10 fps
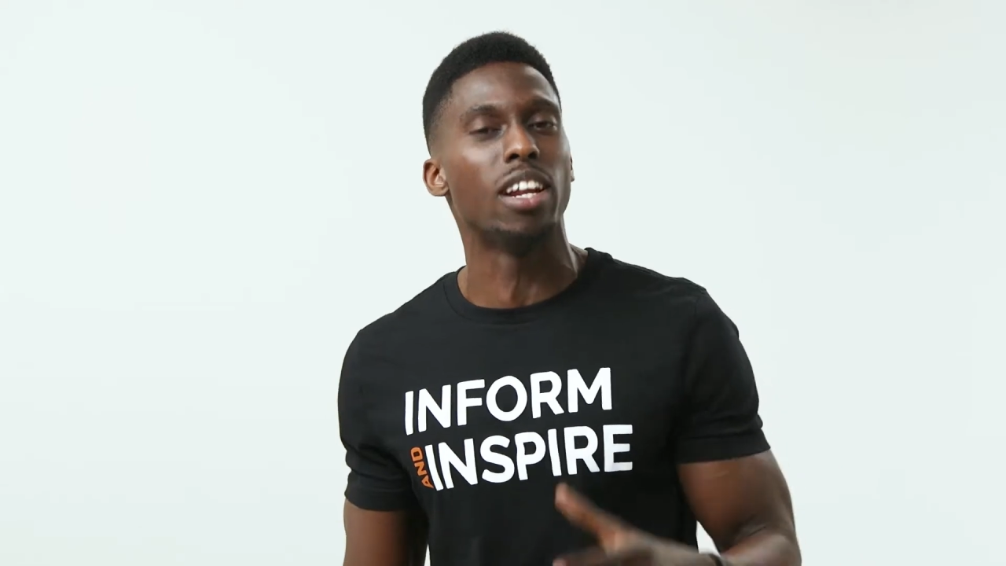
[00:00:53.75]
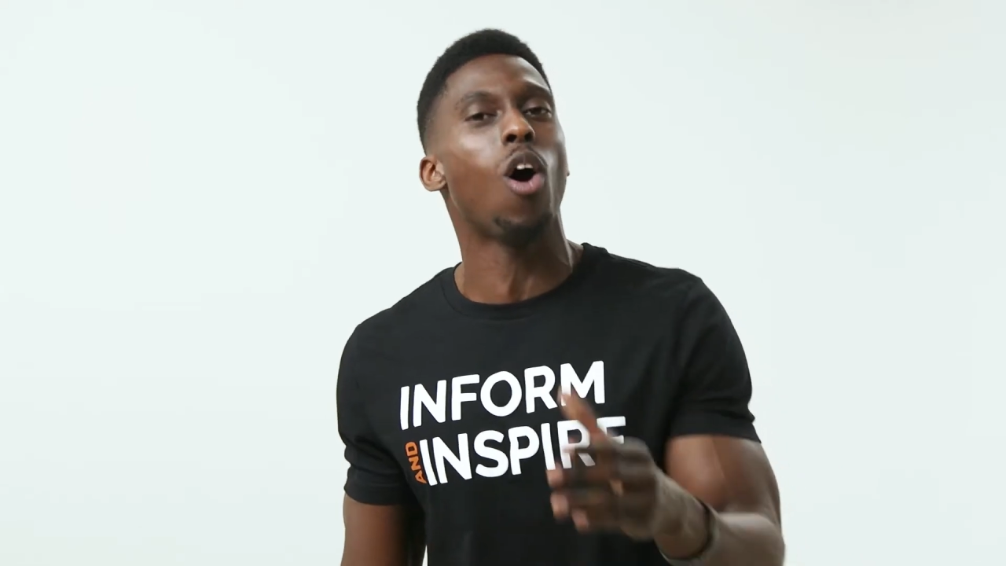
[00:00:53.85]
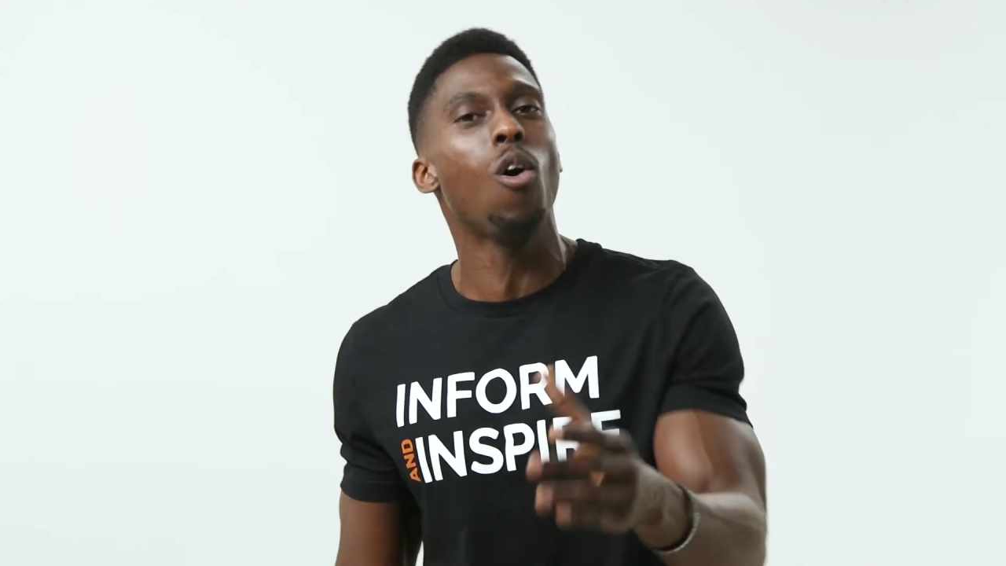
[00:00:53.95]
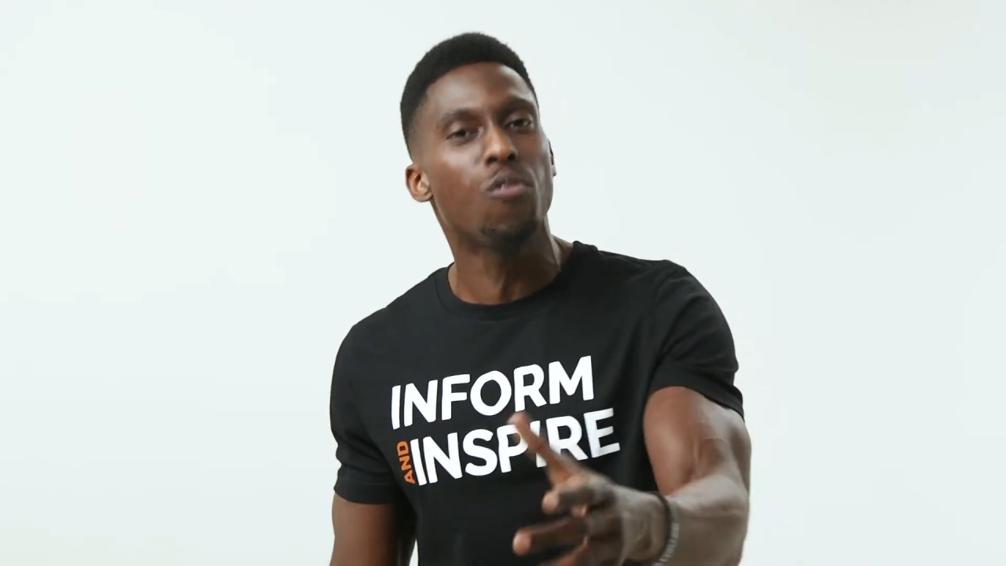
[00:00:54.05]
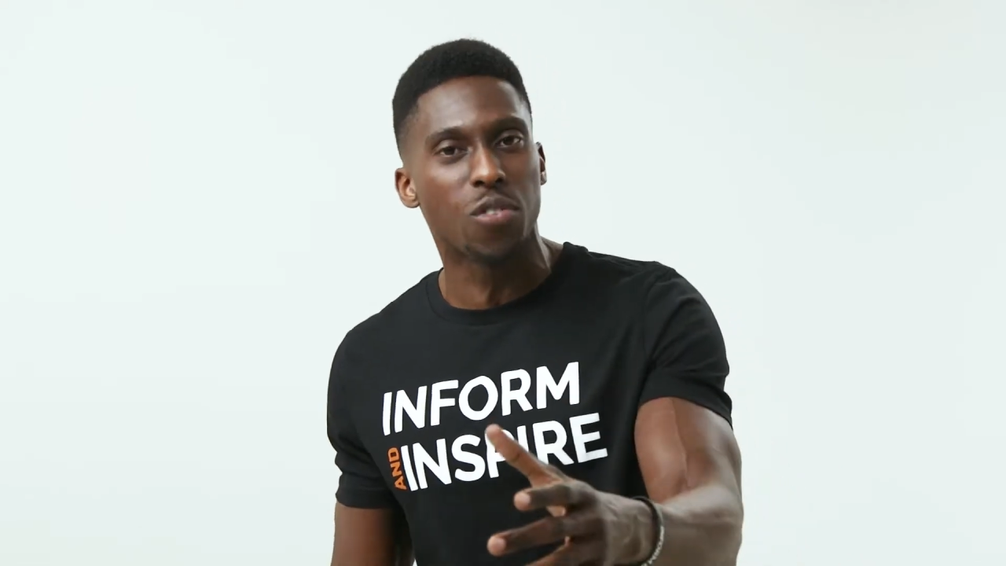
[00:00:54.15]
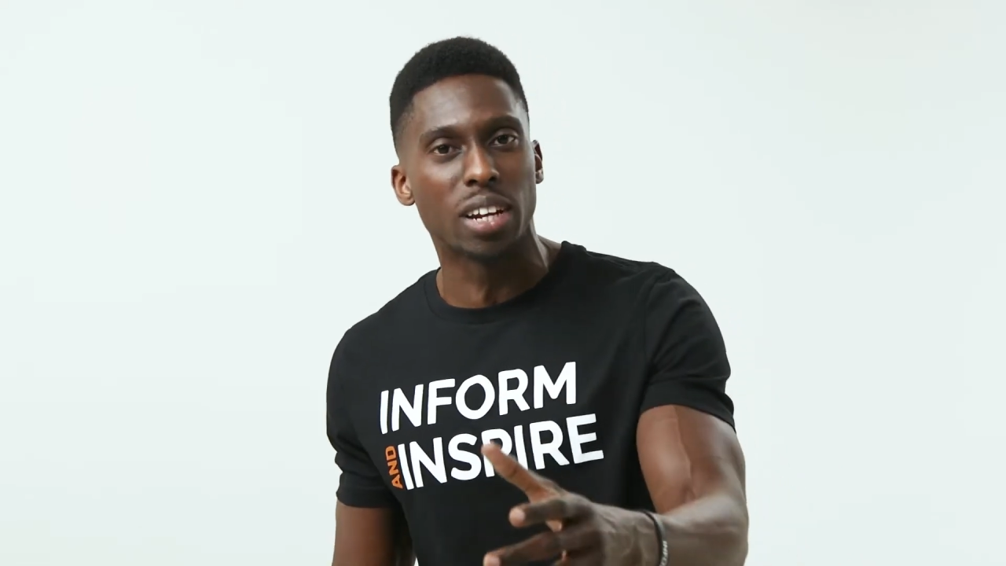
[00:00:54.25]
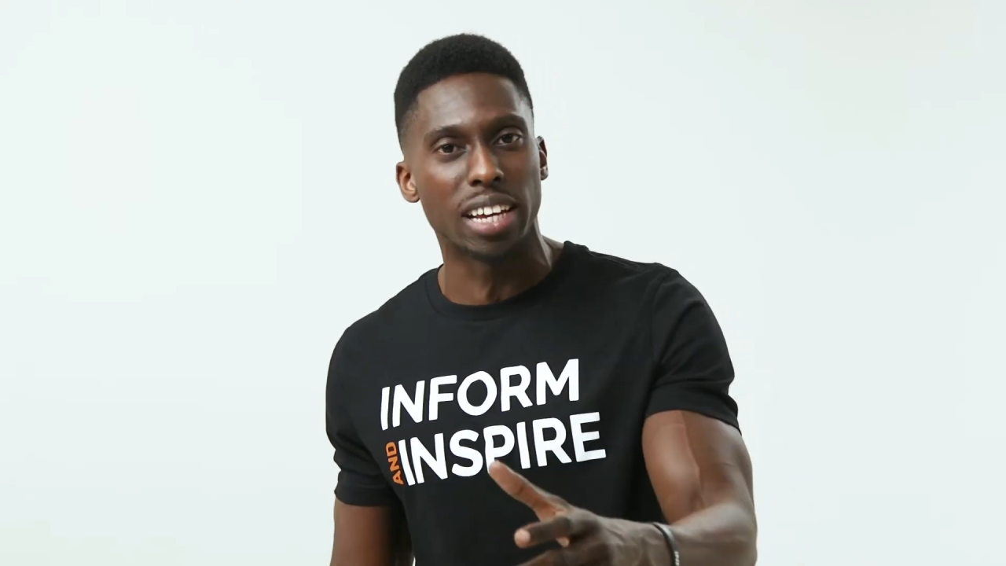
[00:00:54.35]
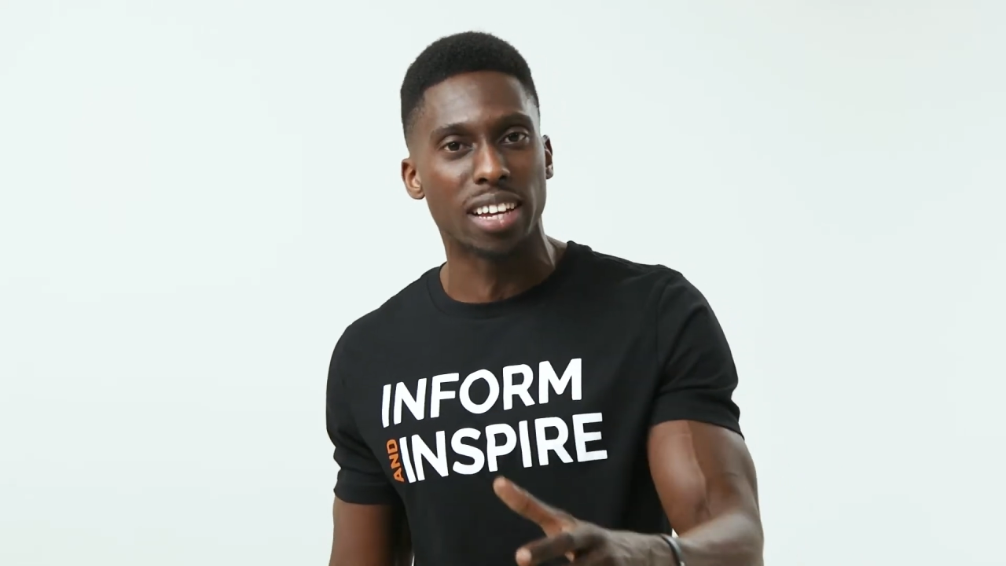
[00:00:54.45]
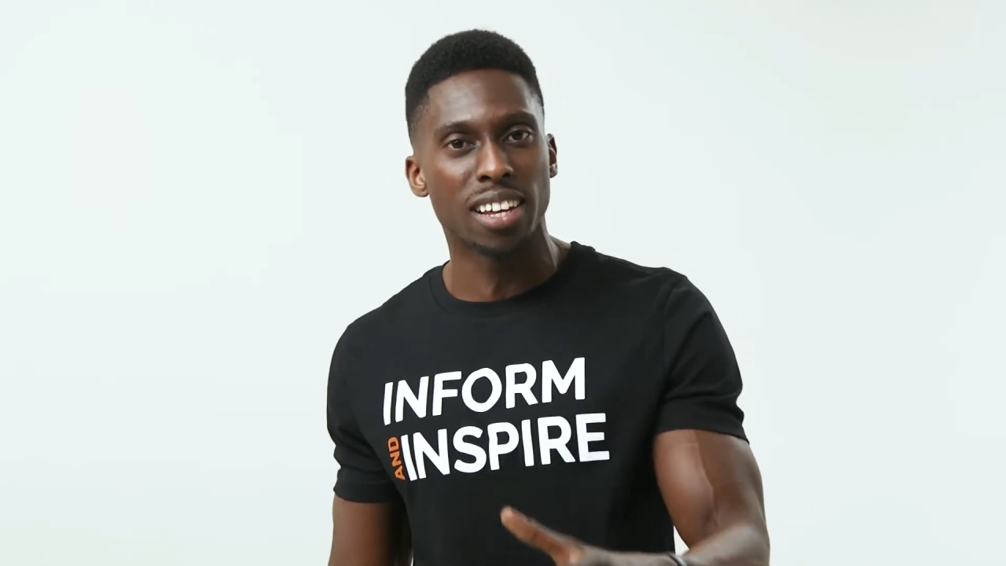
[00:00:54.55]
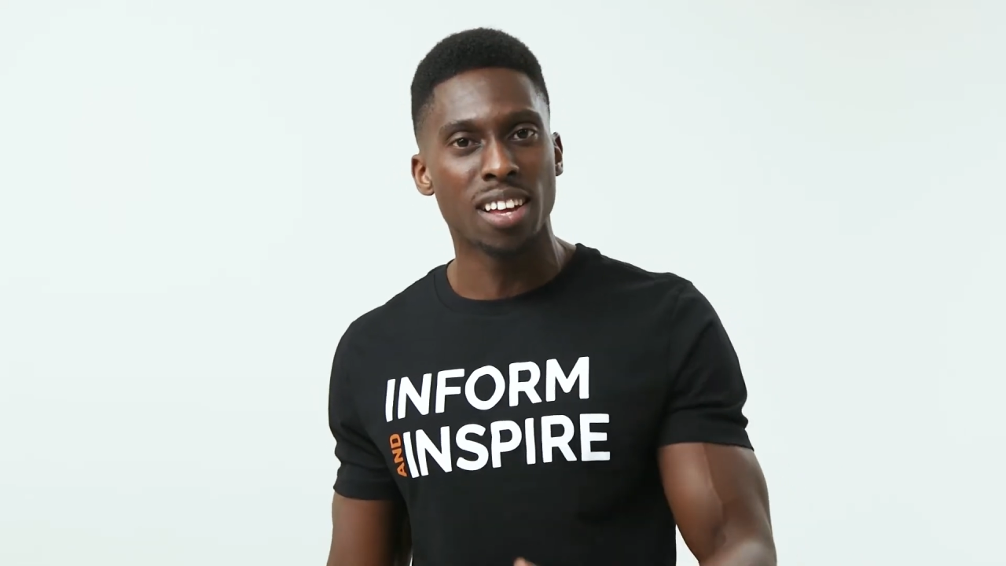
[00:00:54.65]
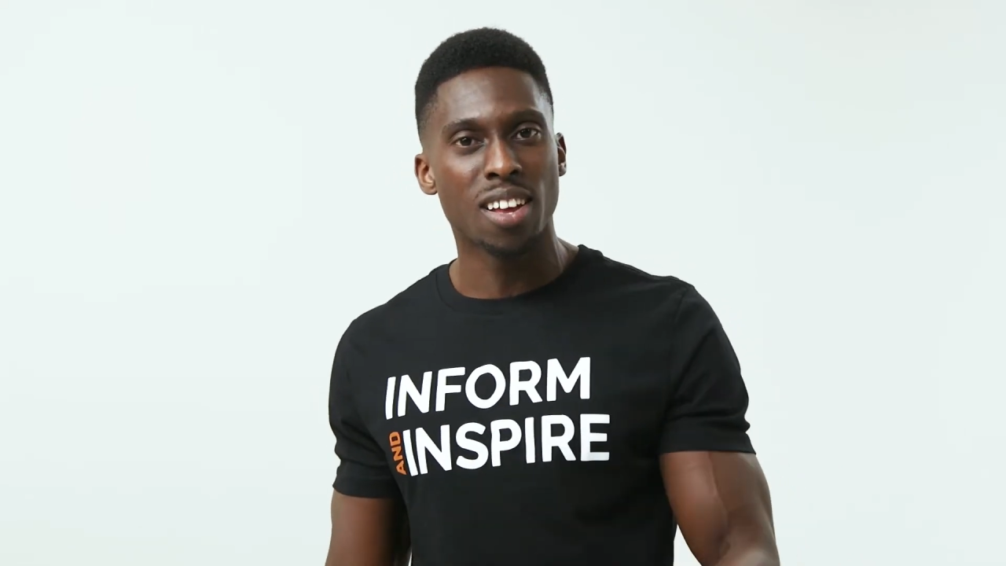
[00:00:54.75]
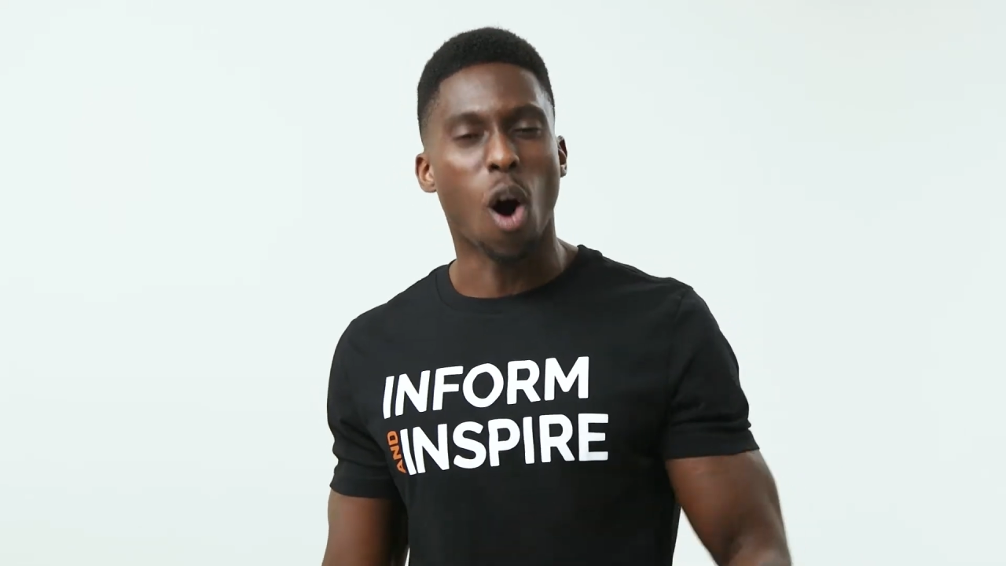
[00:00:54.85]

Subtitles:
and hopefully,